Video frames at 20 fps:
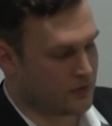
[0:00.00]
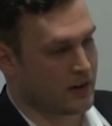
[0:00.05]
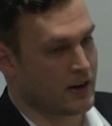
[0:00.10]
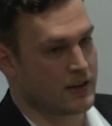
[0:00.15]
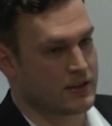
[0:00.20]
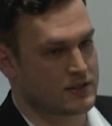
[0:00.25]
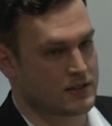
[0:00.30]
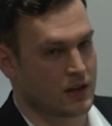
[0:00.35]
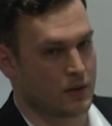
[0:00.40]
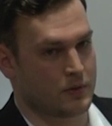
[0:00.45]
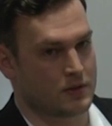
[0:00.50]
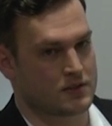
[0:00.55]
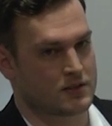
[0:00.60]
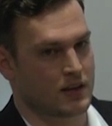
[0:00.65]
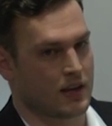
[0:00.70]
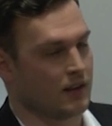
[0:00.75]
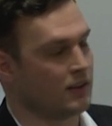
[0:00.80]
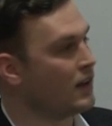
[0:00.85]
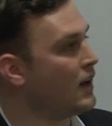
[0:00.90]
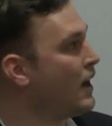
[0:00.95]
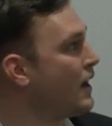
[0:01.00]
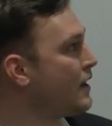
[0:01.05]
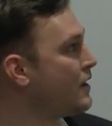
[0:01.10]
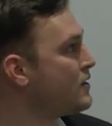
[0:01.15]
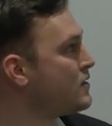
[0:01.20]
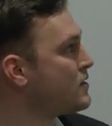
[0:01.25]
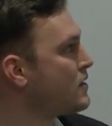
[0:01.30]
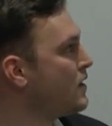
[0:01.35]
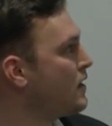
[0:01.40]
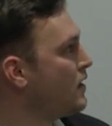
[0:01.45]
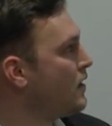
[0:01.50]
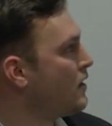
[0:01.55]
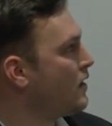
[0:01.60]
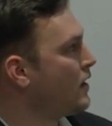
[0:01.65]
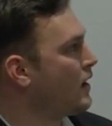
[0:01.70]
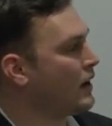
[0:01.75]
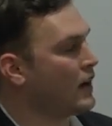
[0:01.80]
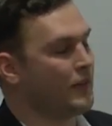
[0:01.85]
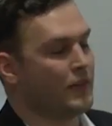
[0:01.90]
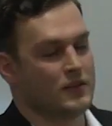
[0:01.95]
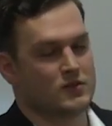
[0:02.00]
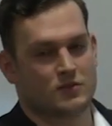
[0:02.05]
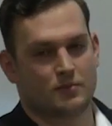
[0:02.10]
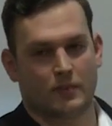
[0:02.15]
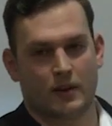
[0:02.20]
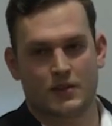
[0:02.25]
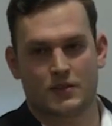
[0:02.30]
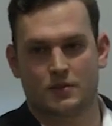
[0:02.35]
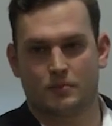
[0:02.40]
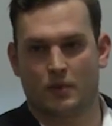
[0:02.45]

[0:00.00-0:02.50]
phrases I would say a lot is I got this from my,